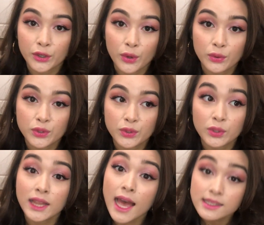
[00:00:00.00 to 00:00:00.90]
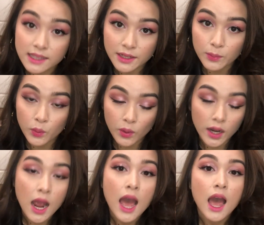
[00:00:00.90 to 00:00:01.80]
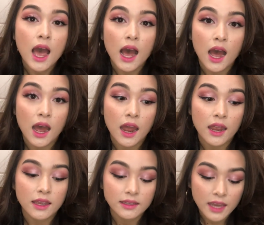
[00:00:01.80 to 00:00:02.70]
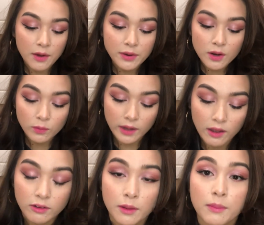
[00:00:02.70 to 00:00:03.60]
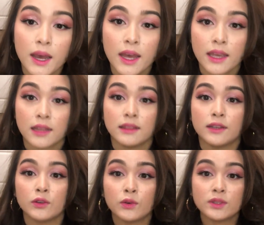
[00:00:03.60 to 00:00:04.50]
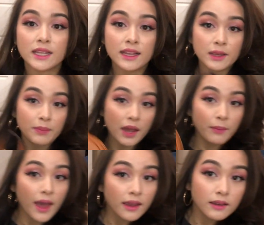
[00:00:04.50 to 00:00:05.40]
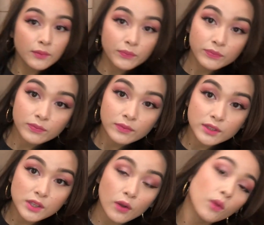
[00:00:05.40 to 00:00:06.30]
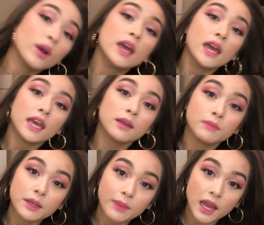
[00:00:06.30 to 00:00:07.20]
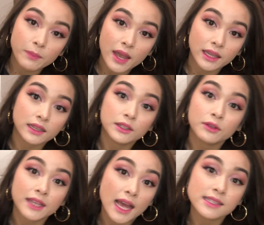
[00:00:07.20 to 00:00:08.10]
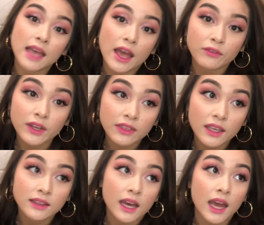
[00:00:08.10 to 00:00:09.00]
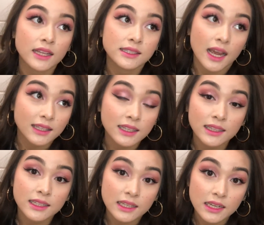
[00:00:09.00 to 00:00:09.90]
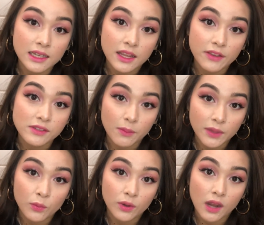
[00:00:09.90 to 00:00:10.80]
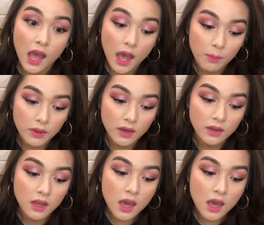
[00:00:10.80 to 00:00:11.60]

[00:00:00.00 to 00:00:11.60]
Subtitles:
go to class anymore, I carry around my little daily backpack. So in my backpack, it literally has everything that I technically need if something were to happen,